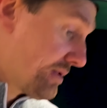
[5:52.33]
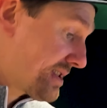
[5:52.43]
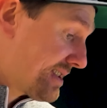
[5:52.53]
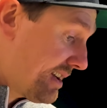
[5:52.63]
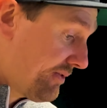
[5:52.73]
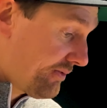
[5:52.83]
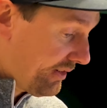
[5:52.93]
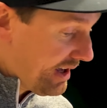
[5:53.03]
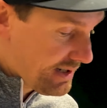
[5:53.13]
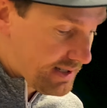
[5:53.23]
stiff
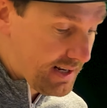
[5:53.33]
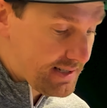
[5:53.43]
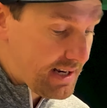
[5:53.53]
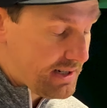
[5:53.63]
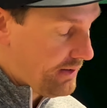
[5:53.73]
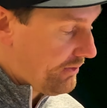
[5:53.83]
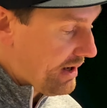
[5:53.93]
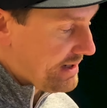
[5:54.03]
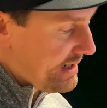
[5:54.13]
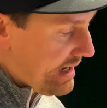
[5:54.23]
flex, and it's actually
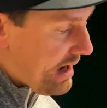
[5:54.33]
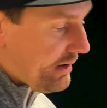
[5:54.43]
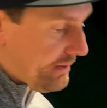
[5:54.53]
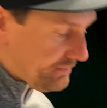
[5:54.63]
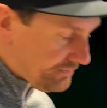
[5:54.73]
flexing out of